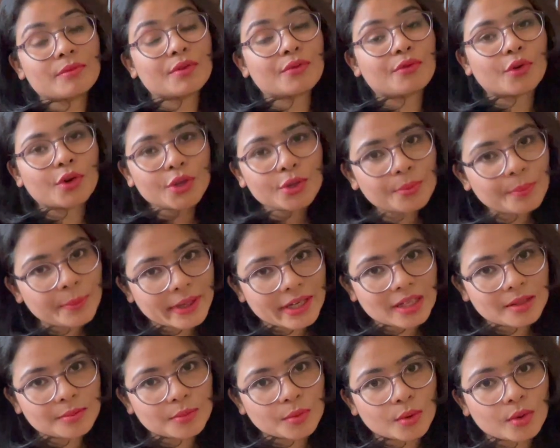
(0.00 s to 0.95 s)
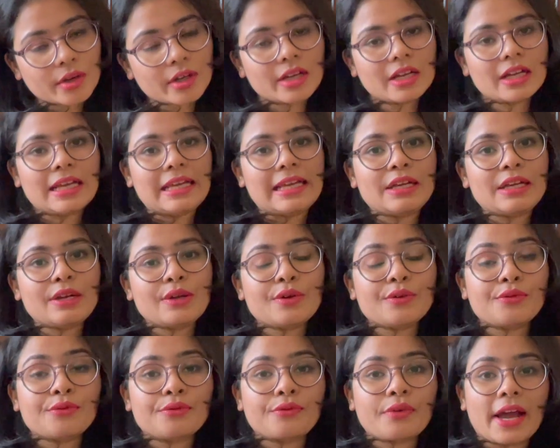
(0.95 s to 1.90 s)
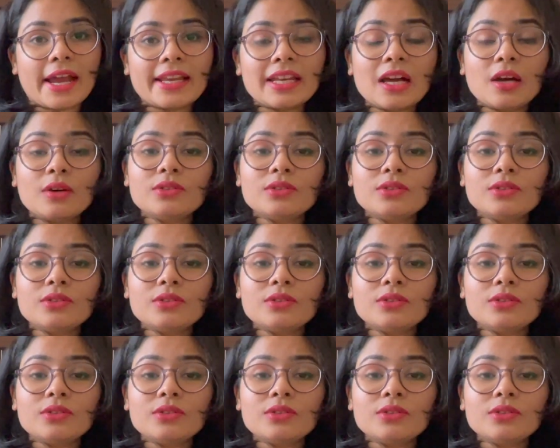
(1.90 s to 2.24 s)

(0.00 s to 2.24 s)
Before you pick a book, find